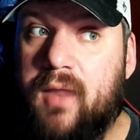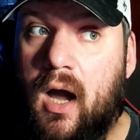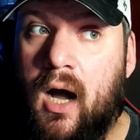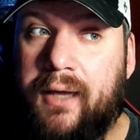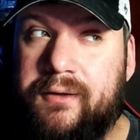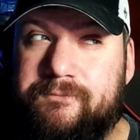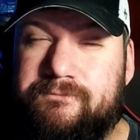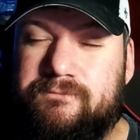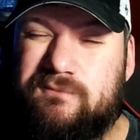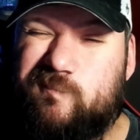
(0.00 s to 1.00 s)
I
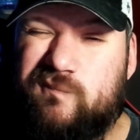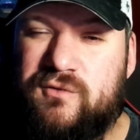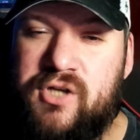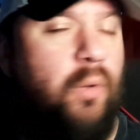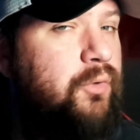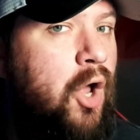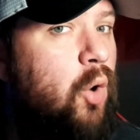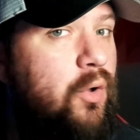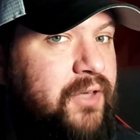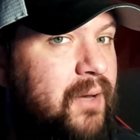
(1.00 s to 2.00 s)
don't know
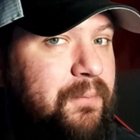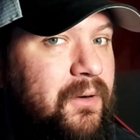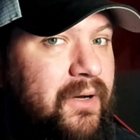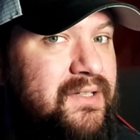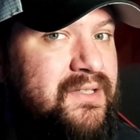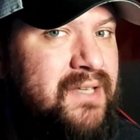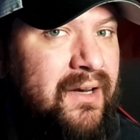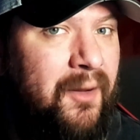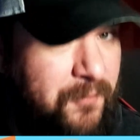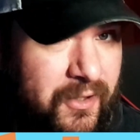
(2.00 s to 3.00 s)
if Kemper is
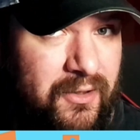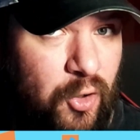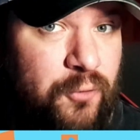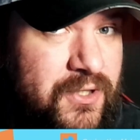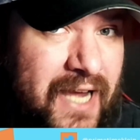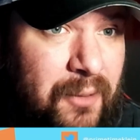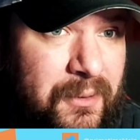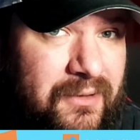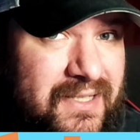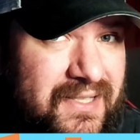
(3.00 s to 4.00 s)
an upgrade over
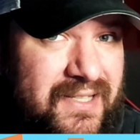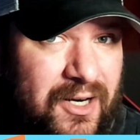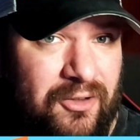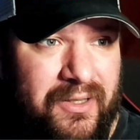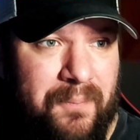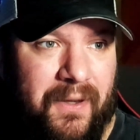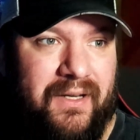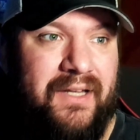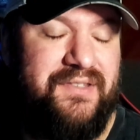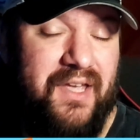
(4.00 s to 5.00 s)
Talbot necessarily, but
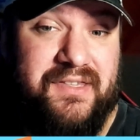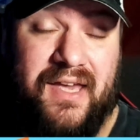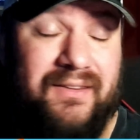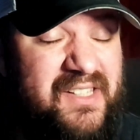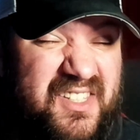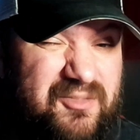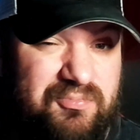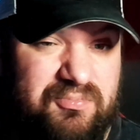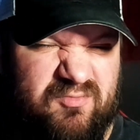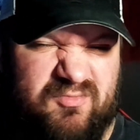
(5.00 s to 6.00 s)
it's at least
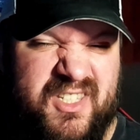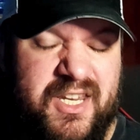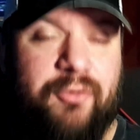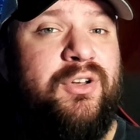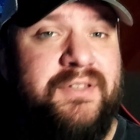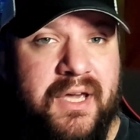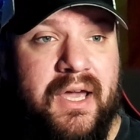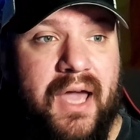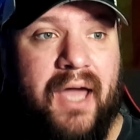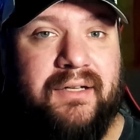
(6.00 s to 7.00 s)
different
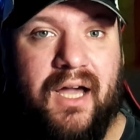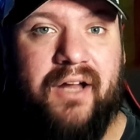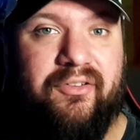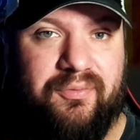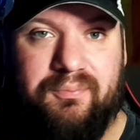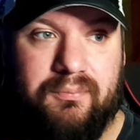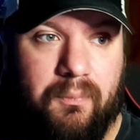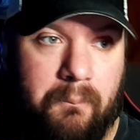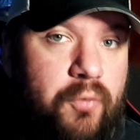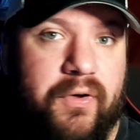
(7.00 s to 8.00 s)
and kind of
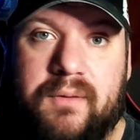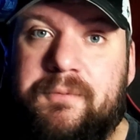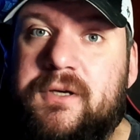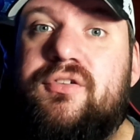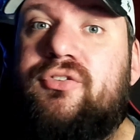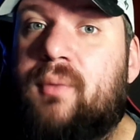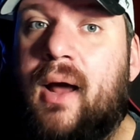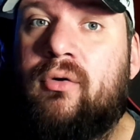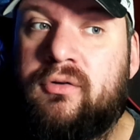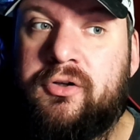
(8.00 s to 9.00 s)
moving the pieces
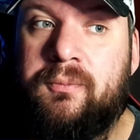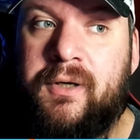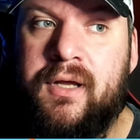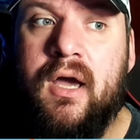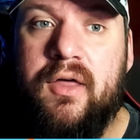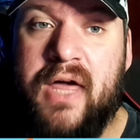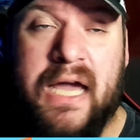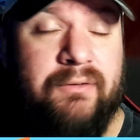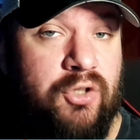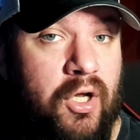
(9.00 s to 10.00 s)
around a little bit. They
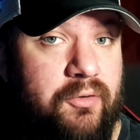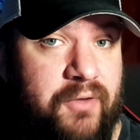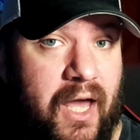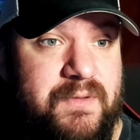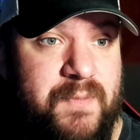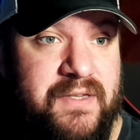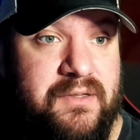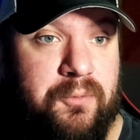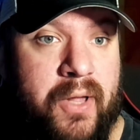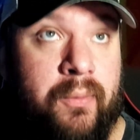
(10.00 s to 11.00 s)
have a lot of cap space to
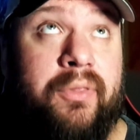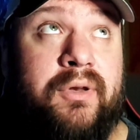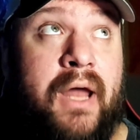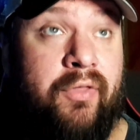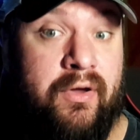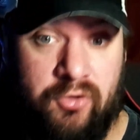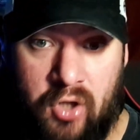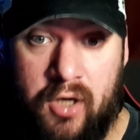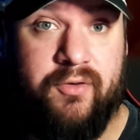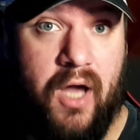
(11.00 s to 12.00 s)
play with. Now they have a
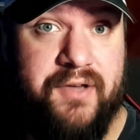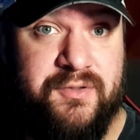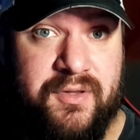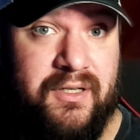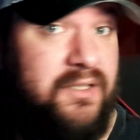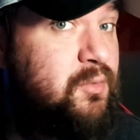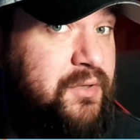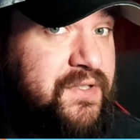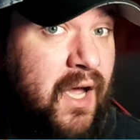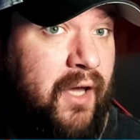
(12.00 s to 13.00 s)
lot of guys who they need to
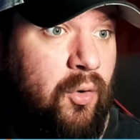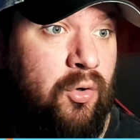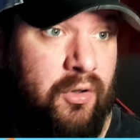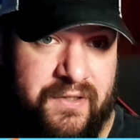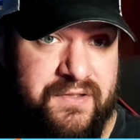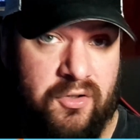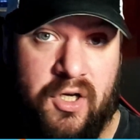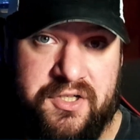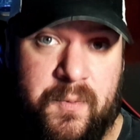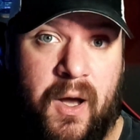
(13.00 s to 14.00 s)
re-sign, or at least a
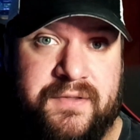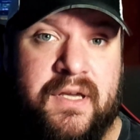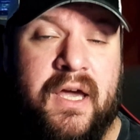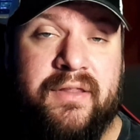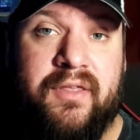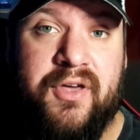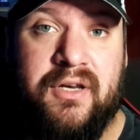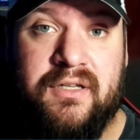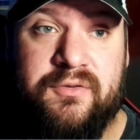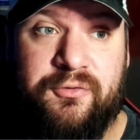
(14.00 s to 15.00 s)
lot of spots that they
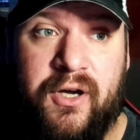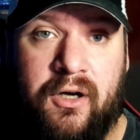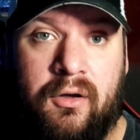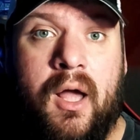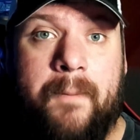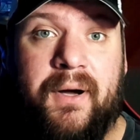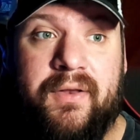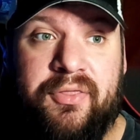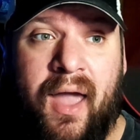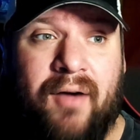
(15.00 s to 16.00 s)
need to fill,
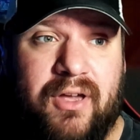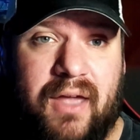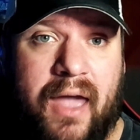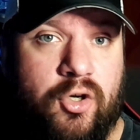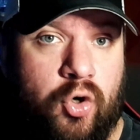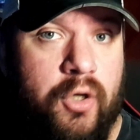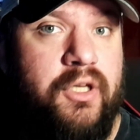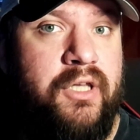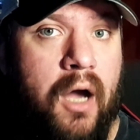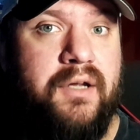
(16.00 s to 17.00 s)
but they have a good
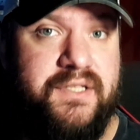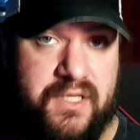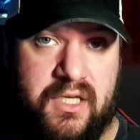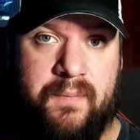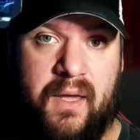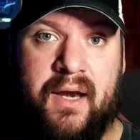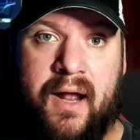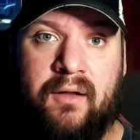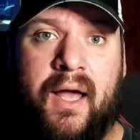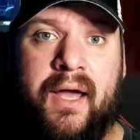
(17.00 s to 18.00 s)
young team in
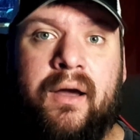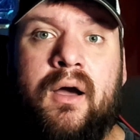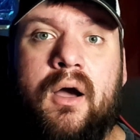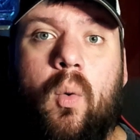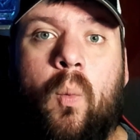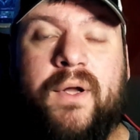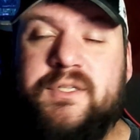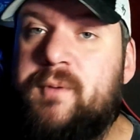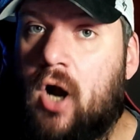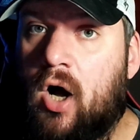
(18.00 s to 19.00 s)
LA. What's
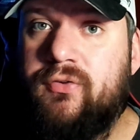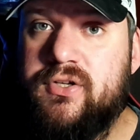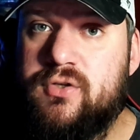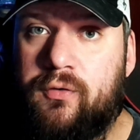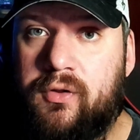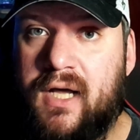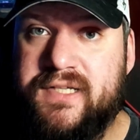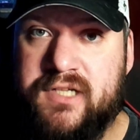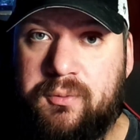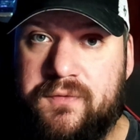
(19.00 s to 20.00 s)
been obvious over the
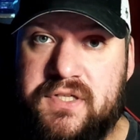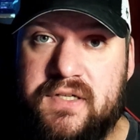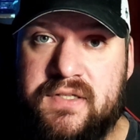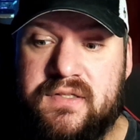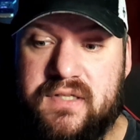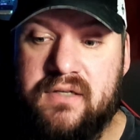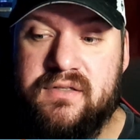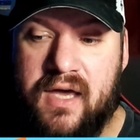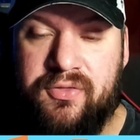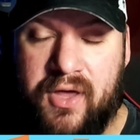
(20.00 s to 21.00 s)
last couple of seasons is
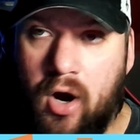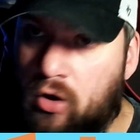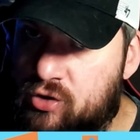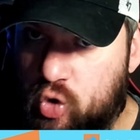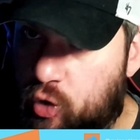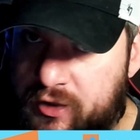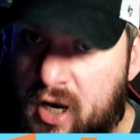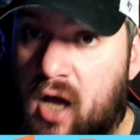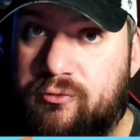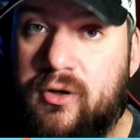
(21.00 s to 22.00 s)
that they aren't good
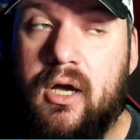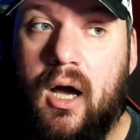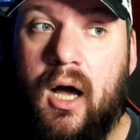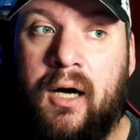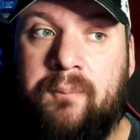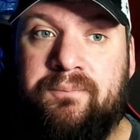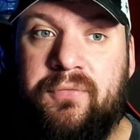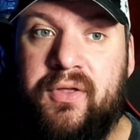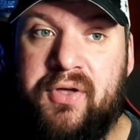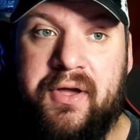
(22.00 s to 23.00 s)
enough,
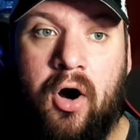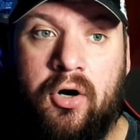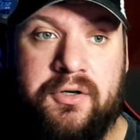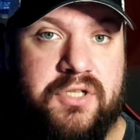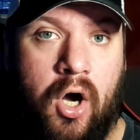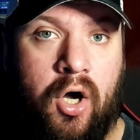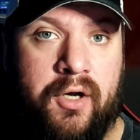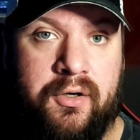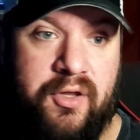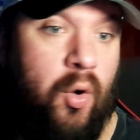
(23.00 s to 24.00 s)
that they aren't
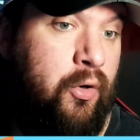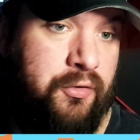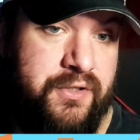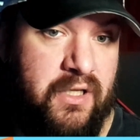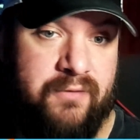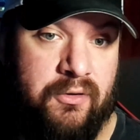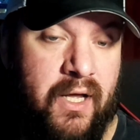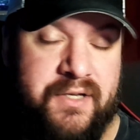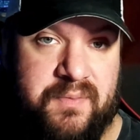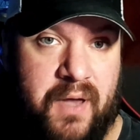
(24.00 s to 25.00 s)
on the Oilers level,
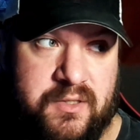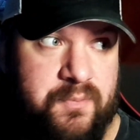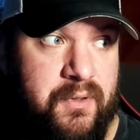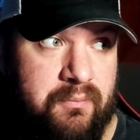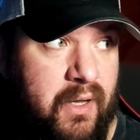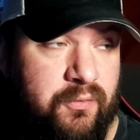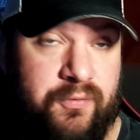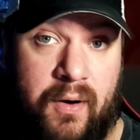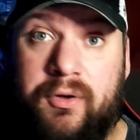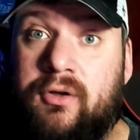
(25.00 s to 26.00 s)
as has been made
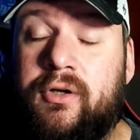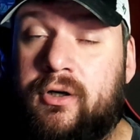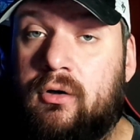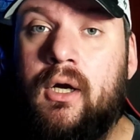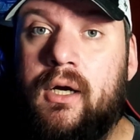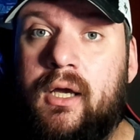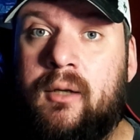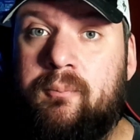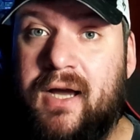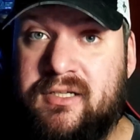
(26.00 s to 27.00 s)
very clear
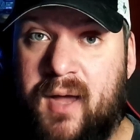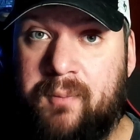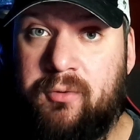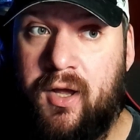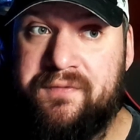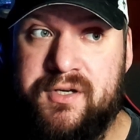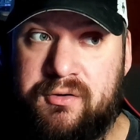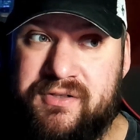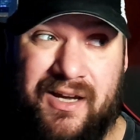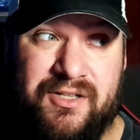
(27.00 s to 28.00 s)
in back-to-back playoff
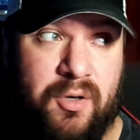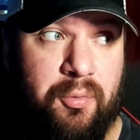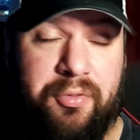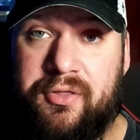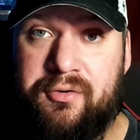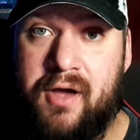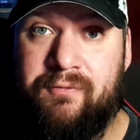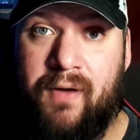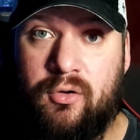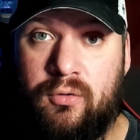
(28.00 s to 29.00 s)
series. I don't think they're at
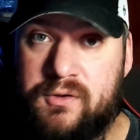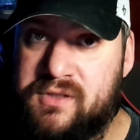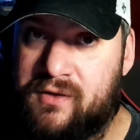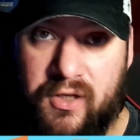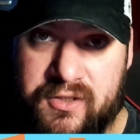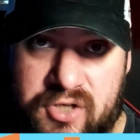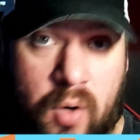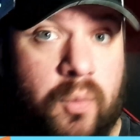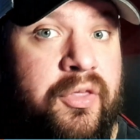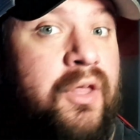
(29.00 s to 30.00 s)
Vancouver's level. I don't think